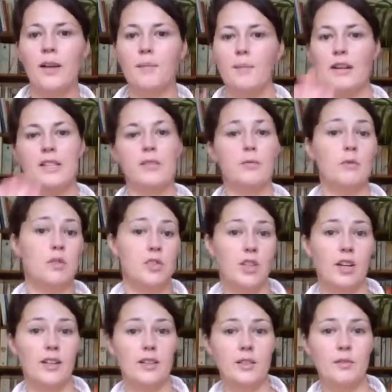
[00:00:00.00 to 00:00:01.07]
makes them all
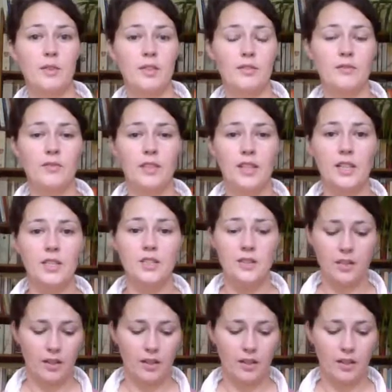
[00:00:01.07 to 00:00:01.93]
shiny when you're finished.